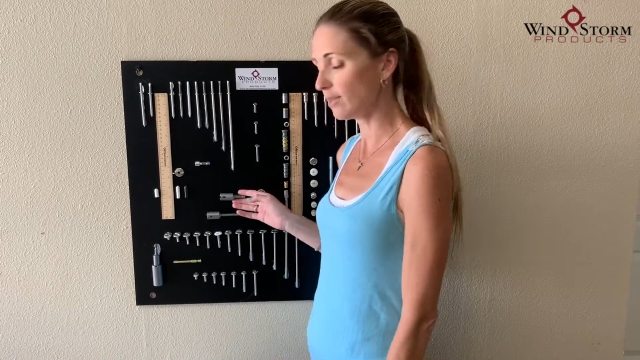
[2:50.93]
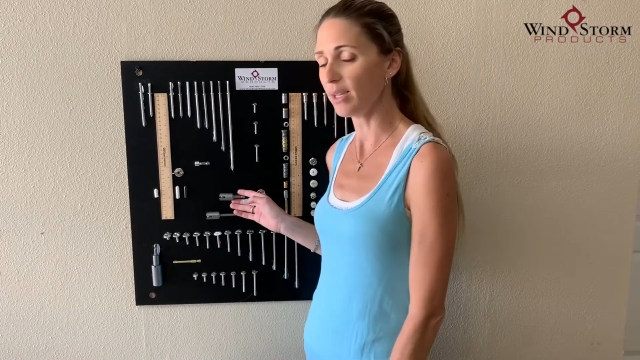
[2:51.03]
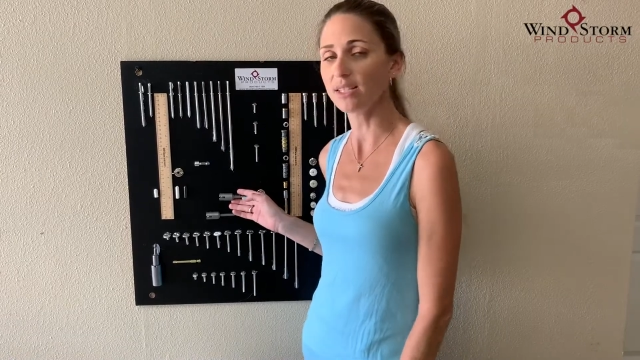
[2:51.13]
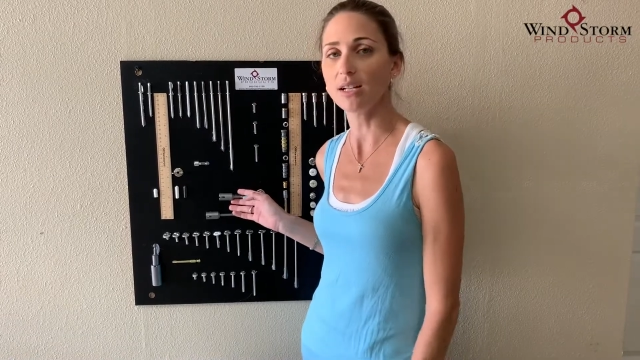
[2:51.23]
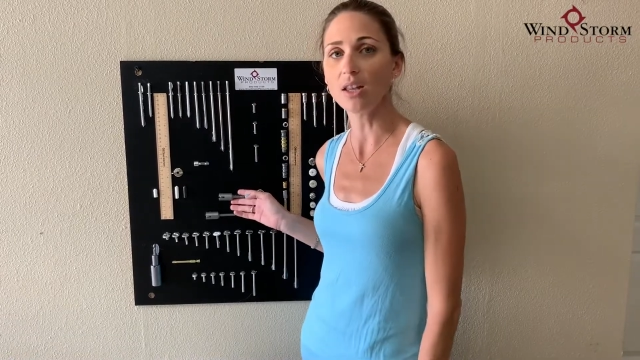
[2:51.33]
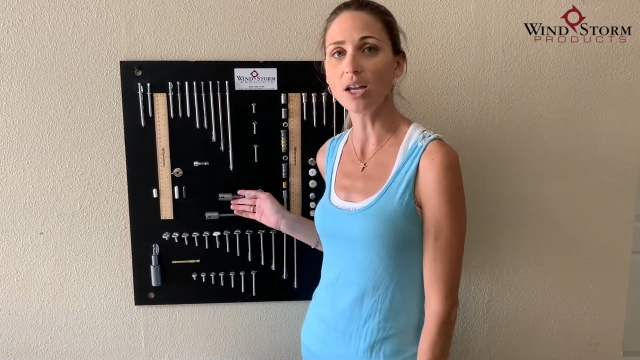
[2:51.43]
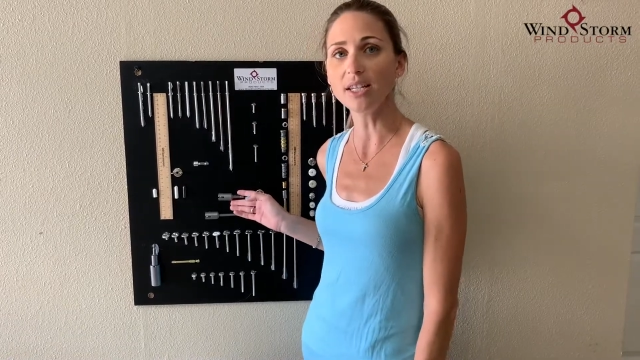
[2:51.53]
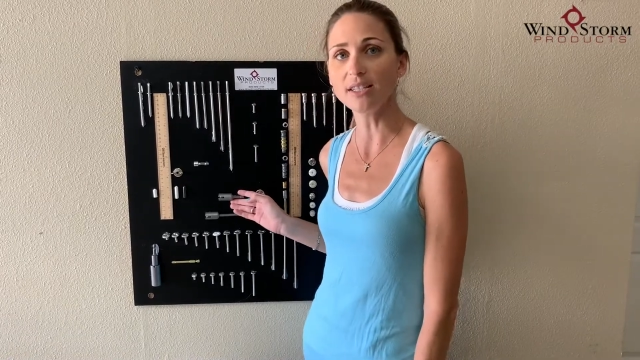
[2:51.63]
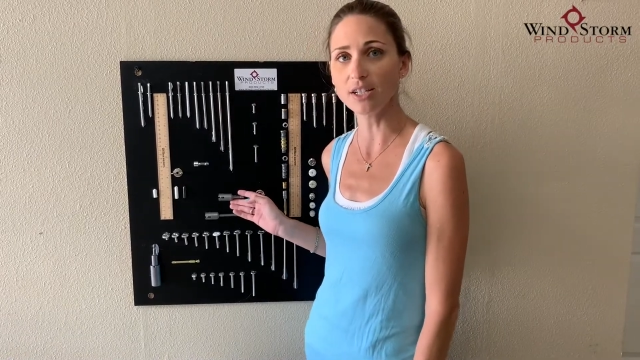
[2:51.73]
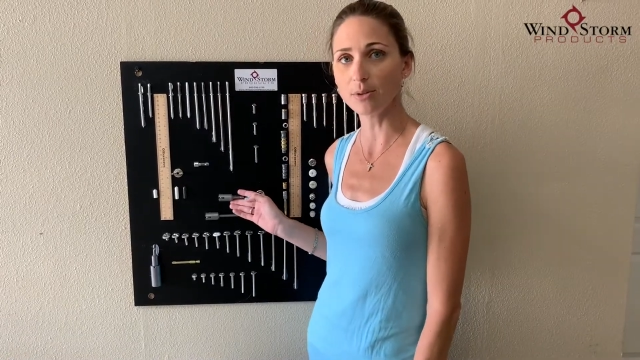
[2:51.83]
It makes it a lot
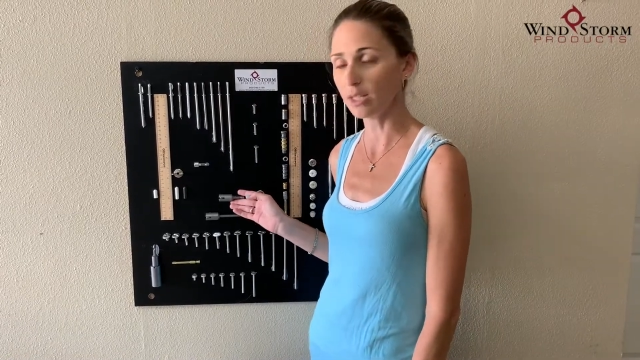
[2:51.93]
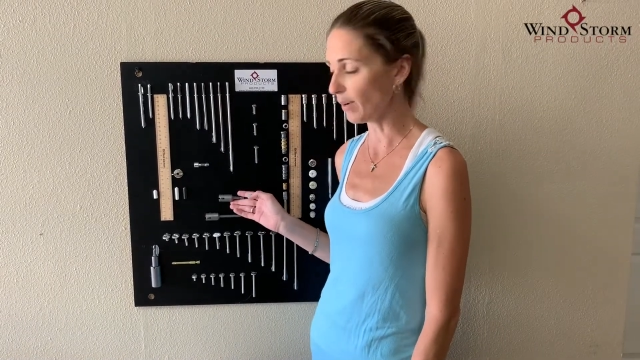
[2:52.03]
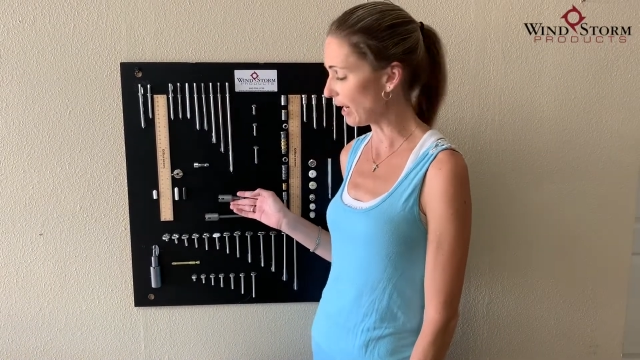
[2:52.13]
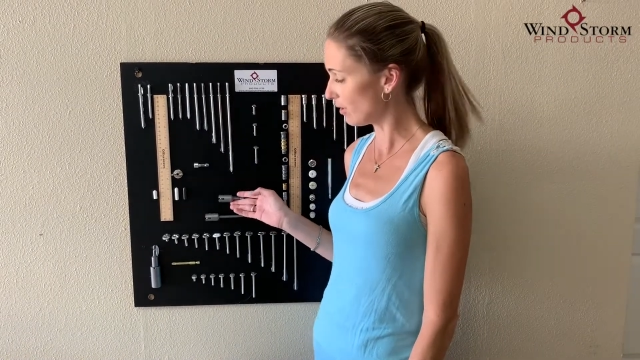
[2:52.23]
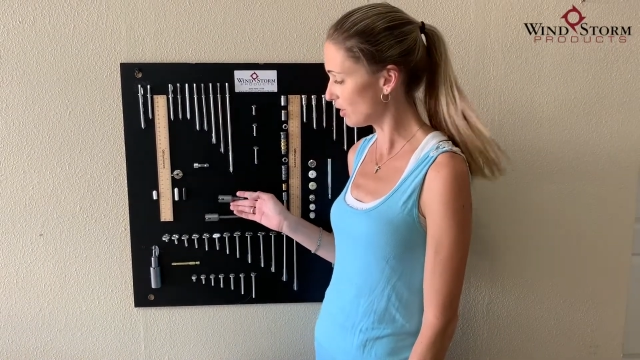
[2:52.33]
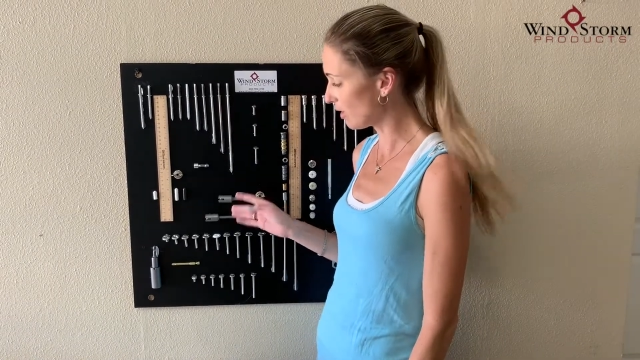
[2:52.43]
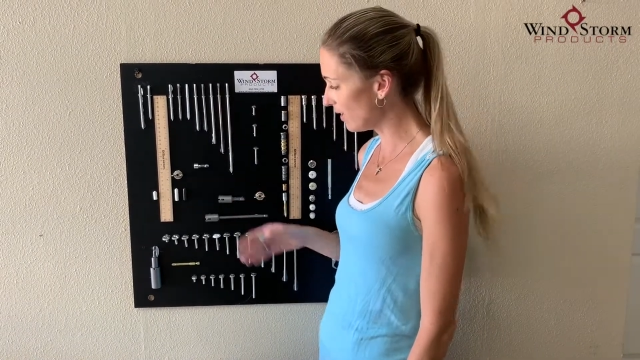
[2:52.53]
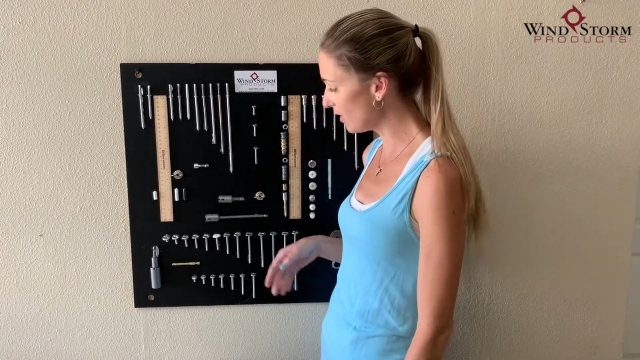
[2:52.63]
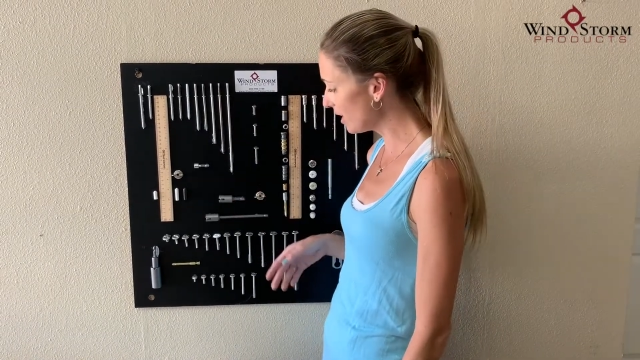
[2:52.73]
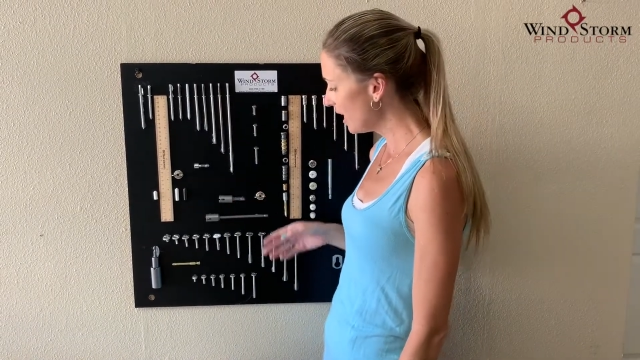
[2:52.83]
easier with the Power
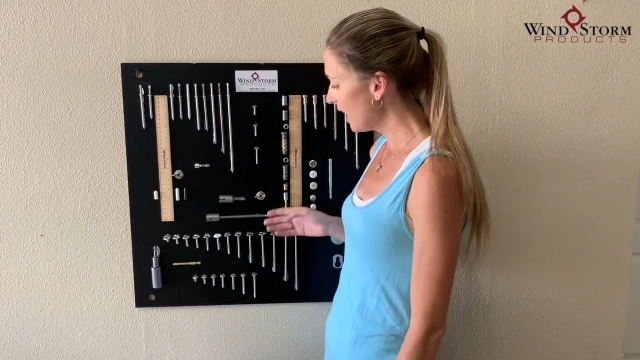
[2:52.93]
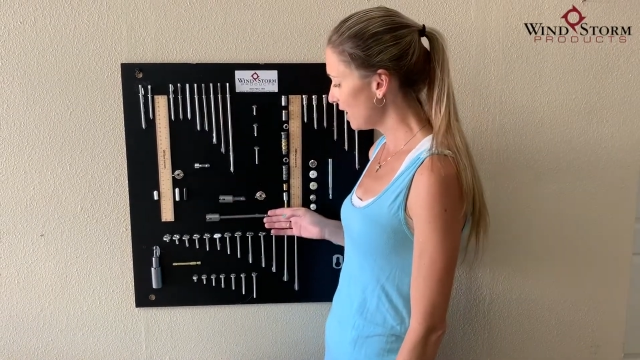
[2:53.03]
Driver.